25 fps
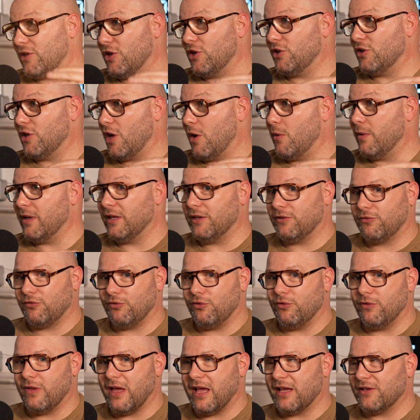that are going
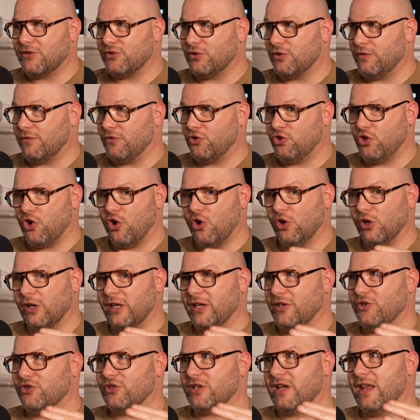through that sort of
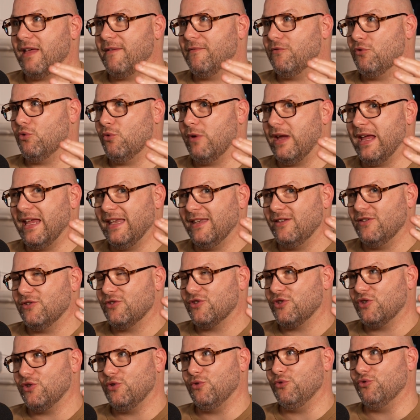college level
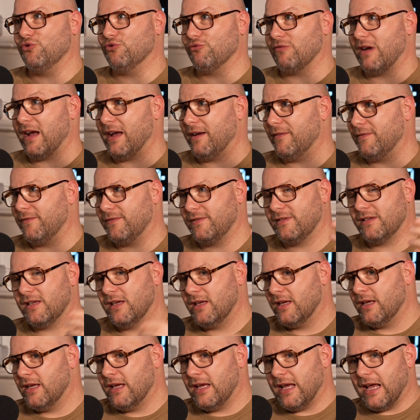into draft.
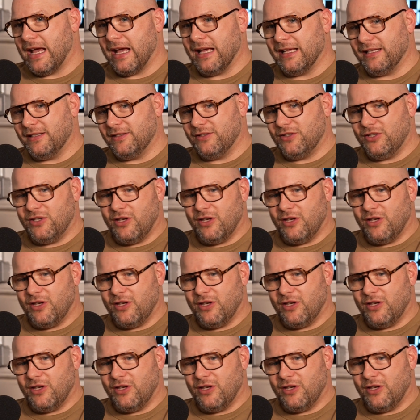And,